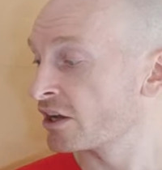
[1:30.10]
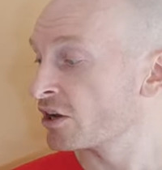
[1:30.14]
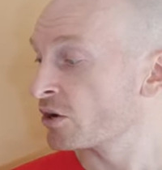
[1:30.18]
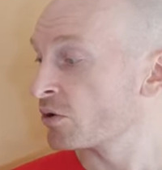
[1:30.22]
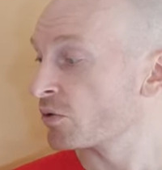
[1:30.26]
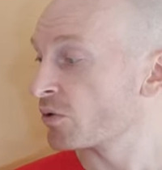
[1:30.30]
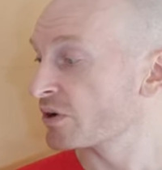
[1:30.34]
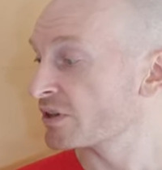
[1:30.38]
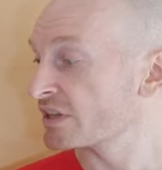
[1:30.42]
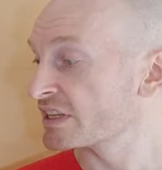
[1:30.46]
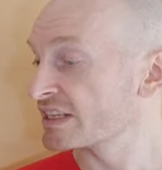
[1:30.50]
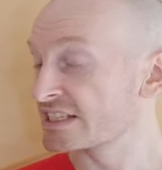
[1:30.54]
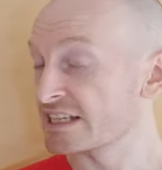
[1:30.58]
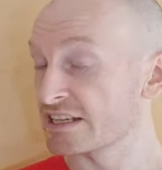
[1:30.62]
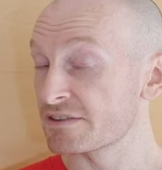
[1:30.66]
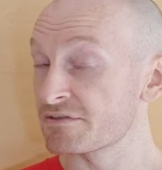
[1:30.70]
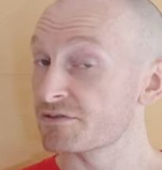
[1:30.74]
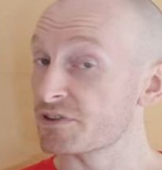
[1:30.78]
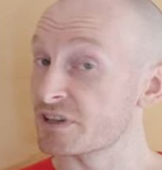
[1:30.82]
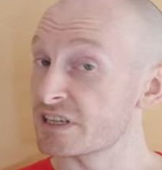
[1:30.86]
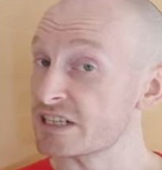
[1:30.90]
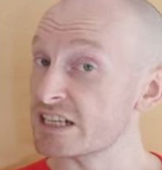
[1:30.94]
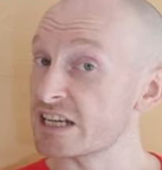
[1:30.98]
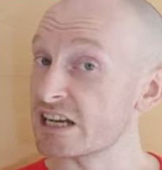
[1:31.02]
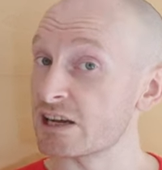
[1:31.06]
What the
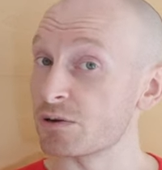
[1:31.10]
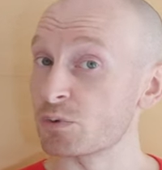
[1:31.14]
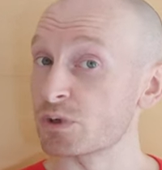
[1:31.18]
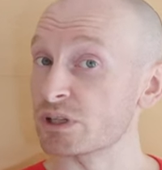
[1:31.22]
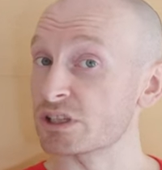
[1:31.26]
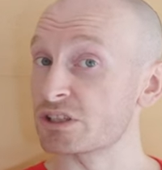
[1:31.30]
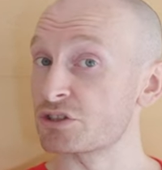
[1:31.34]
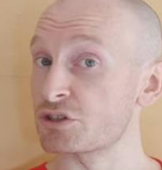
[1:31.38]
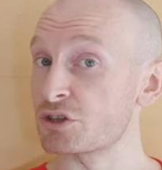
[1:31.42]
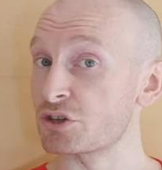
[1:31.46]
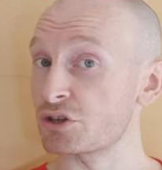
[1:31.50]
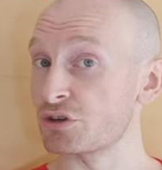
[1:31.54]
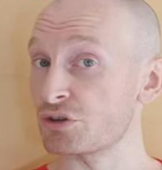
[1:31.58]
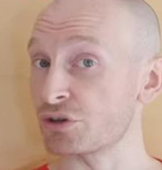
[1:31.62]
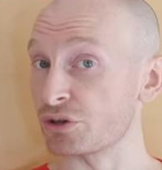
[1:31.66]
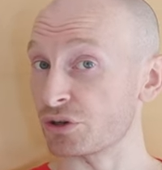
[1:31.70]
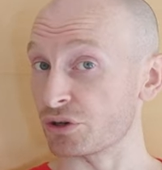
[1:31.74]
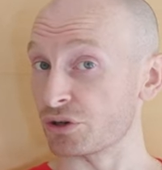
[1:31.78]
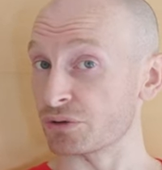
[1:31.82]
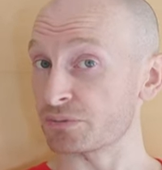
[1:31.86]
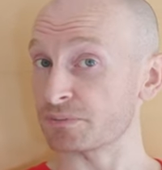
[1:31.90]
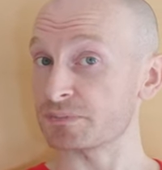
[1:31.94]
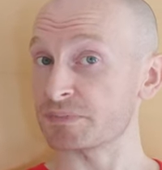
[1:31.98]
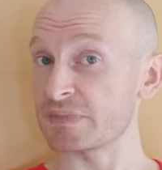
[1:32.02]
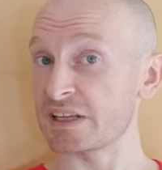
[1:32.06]
Zinfandel will do
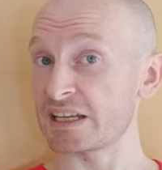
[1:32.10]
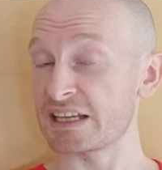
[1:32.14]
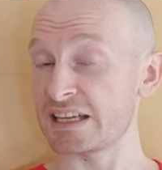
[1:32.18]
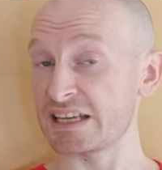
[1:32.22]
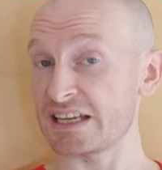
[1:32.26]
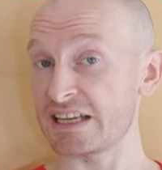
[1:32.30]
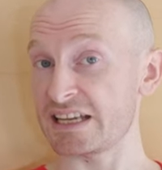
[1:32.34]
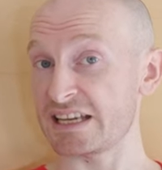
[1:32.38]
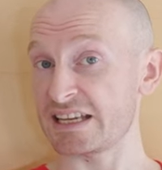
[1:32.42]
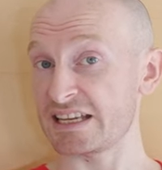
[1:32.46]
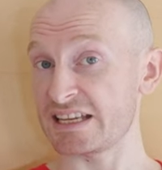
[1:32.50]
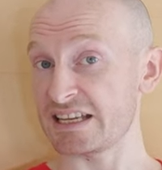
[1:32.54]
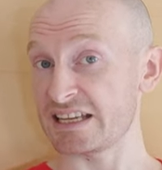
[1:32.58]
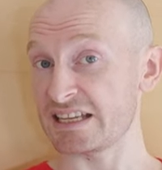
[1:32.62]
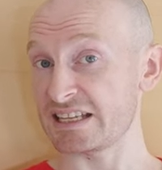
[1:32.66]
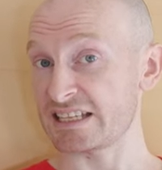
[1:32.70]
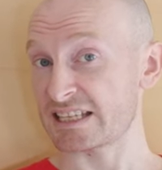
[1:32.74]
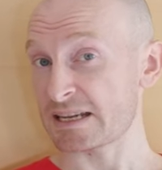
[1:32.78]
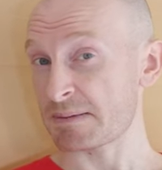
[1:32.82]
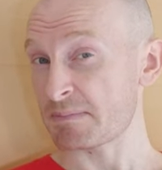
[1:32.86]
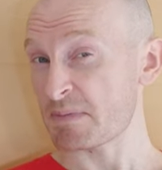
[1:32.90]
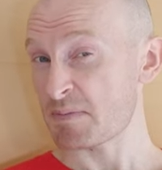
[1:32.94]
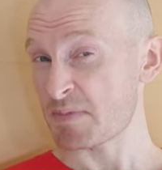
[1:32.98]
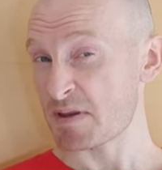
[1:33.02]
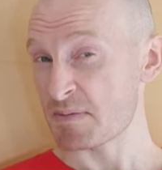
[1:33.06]
though
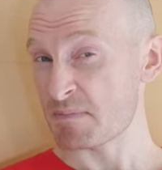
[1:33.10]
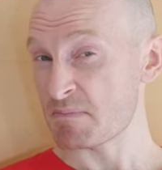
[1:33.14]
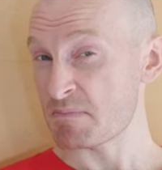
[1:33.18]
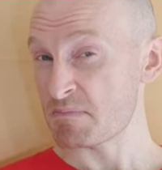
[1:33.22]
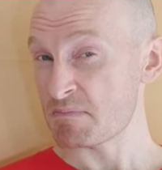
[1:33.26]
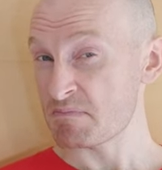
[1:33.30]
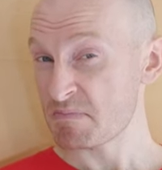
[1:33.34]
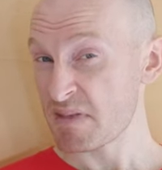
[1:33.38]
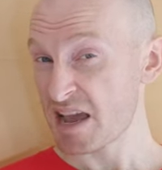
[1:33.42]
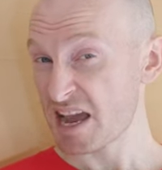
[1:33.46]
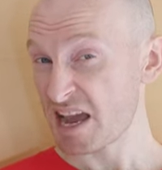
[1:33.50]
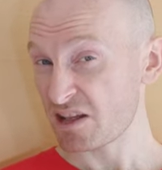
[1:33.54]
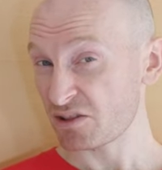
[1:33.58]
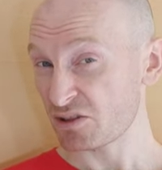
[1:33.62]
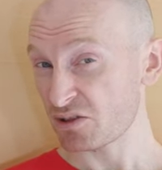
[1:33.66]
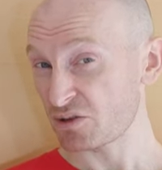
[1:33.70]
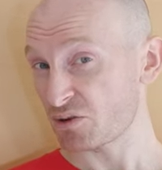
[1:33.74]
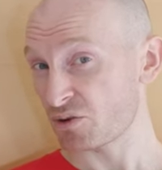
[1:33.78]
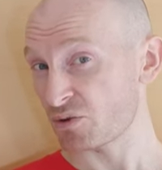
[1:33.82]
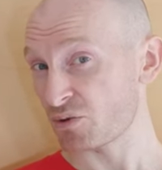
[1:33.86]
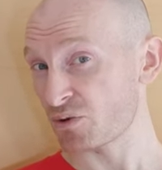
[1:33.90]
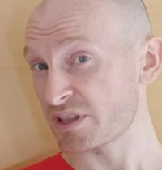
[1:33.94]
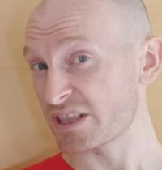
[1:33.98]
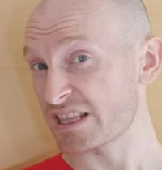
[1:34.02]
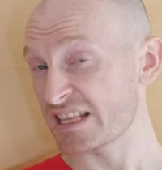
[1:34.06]
is maybe
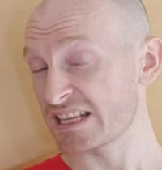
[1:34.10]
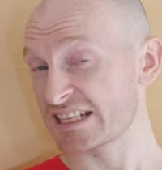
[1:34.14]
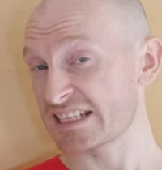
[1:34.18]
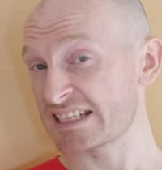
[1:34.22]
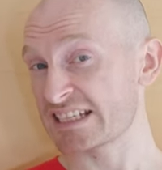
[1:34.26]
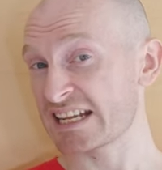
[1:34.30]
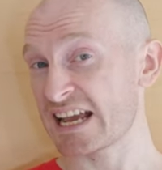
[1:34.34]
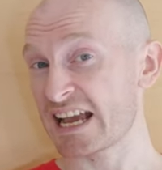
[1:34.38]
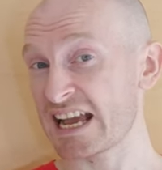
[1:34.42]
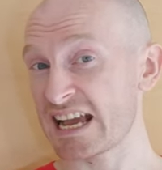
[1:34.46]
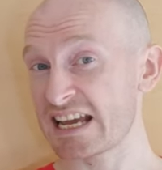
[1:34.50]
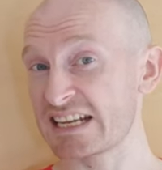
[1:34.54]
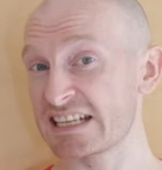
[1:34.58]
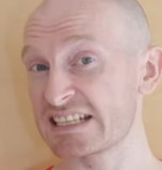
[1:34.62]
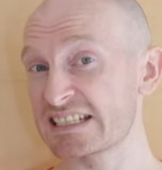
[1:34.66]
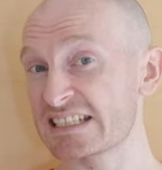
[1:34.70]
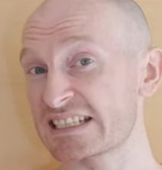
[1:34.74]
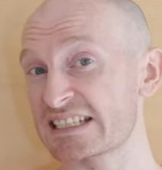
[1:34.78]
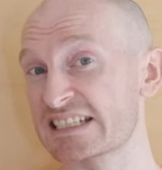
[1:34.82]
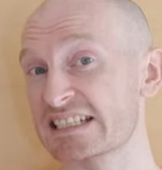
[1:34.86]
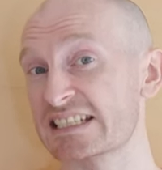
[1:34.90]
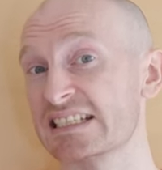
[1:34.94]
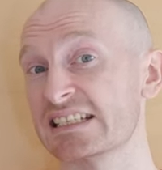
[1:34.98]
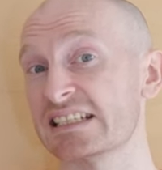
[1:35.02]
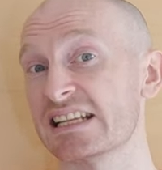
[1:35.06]
mellow the tannin
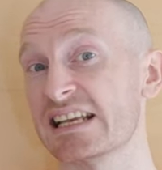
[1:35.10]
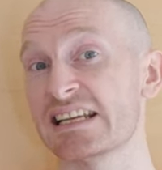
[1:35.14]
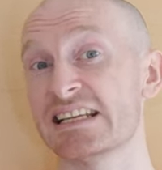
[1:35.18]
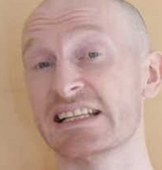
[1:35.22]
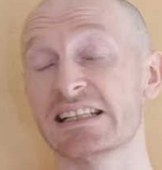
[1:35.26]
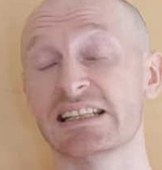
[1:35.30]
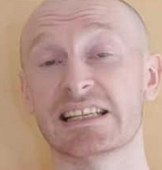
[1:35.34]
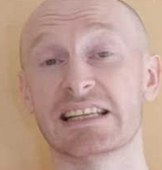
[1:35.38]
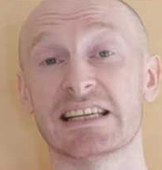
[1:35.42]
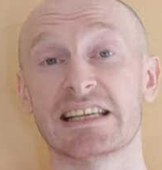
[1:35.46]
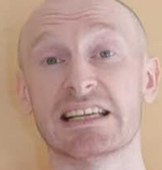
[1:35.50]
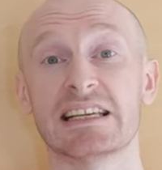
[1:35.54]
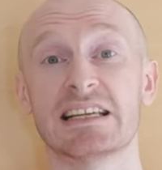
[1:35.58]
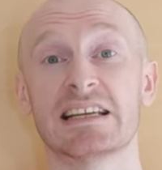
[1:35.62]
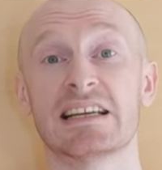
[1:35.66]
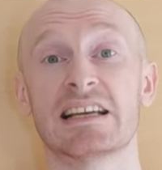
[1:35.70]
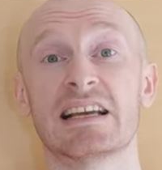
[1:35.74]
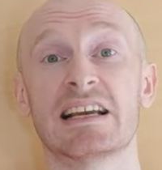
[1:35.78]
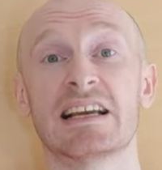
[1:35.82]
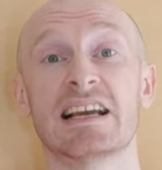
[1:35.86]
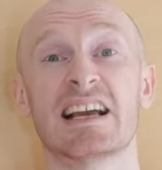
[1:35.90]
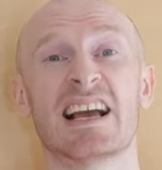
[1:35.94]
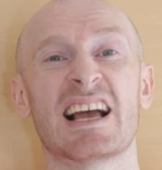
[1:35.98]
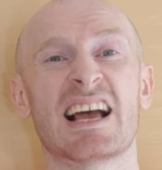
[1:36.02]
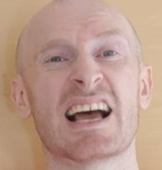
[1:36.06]
slightly
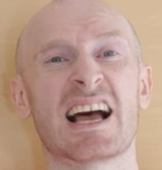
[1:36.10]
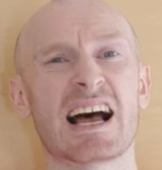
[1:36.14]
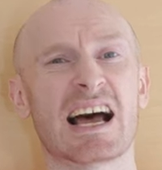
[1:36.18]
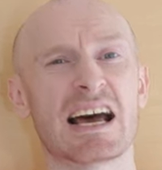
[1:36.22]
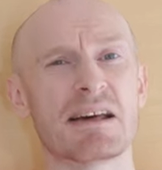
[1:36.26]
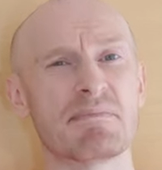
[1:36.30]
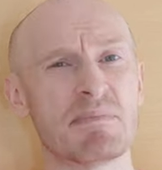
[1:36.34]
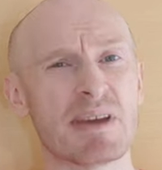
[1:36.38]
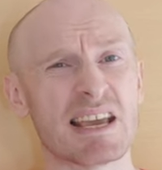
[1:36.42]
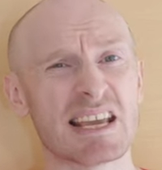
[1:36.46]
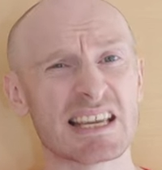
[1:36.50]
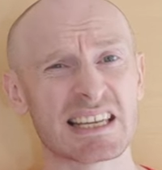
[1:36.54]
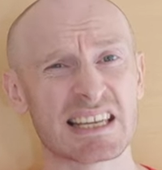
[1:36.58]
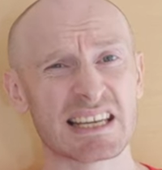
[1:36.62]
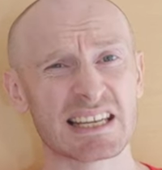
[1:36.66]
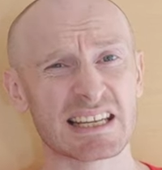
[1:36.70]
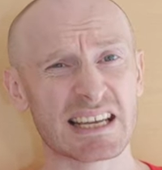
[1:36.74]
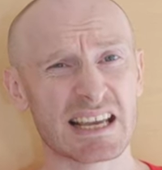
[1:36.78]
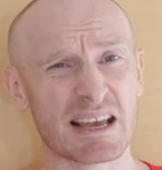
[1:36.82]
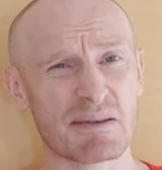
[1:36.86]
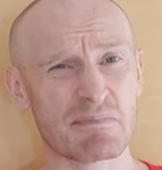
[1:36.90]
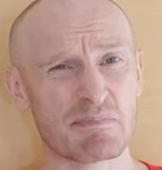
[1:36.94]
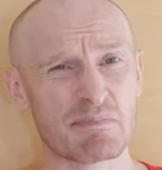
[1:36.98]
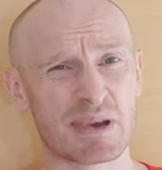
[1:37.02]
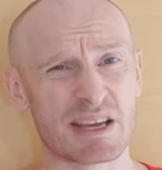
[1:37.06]
and make it
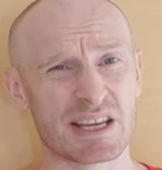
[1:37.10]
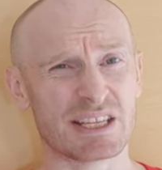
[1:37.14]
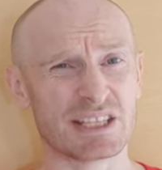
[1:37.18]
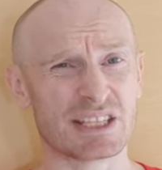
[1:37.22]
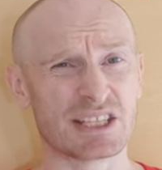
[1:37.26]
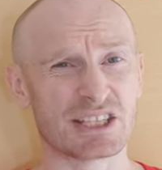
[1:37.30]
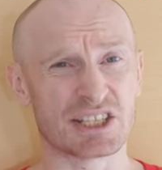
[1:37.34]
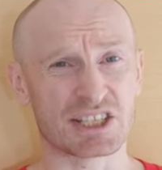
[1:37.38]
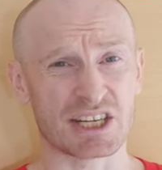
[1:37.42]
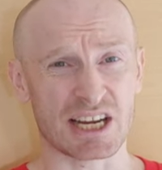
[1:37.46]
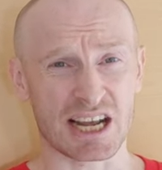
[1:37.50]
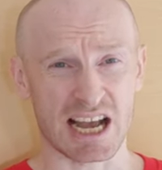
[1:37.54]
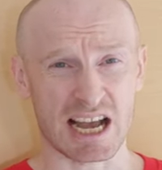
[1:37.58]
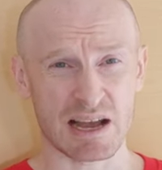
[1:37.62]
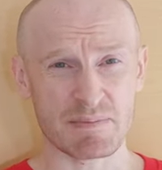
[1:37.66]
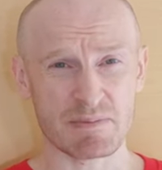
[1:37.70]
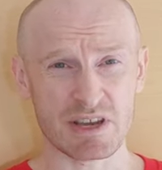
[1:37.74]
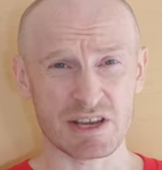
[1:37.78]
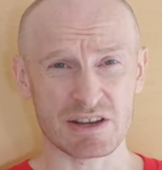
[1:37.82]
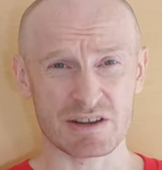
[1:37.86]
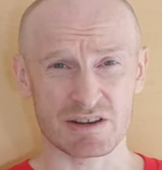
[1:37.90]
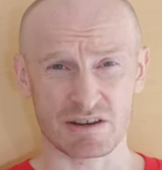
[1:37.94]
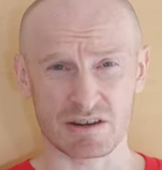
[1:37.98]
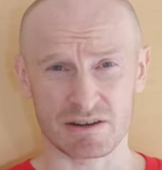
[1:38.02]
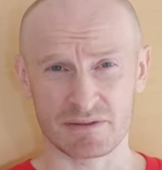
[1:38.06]
a bit
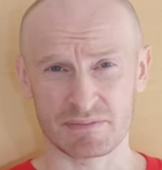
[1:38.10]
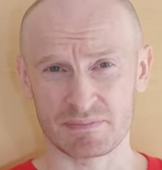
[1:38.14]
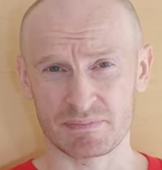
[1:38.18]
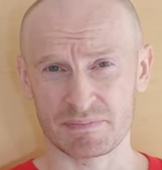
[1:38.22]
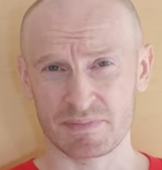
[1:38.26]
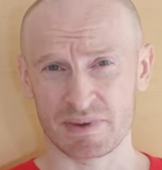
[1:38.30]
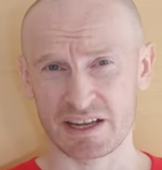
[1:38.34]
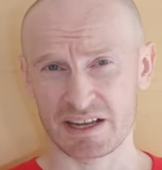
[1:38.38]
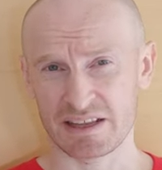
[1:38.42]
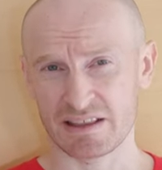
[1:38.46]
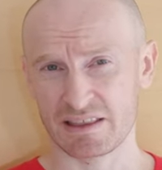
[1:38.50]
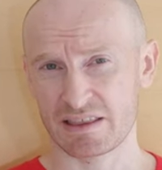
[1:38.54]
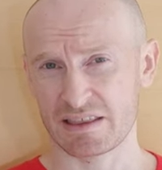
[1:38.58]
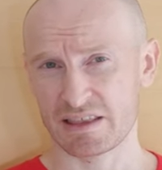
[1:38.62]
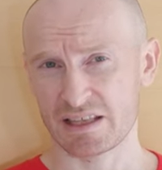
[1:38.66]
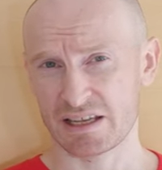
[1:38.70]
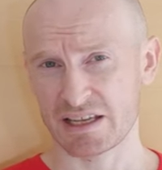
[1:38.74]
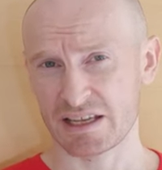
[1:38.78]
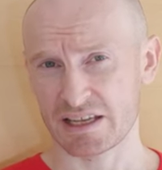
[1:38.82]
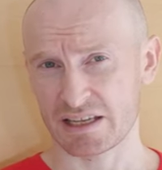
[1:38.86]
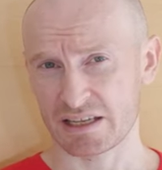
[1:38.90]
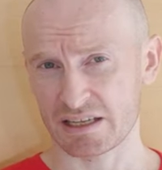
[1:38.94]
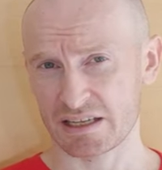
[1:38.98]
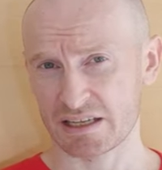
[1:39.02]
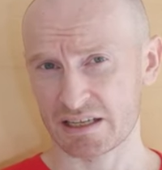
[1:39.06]
jammier, I
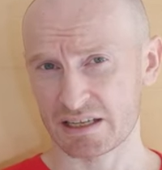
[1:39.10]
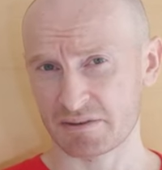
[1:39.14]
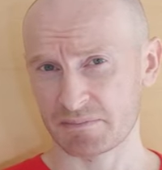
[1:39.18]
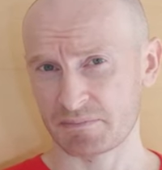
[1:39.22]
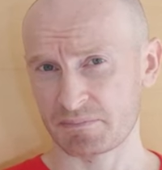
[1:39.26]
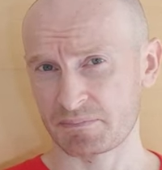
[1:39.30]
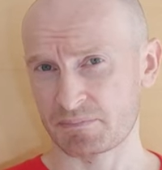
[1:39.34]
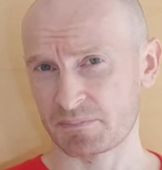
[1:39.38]
think.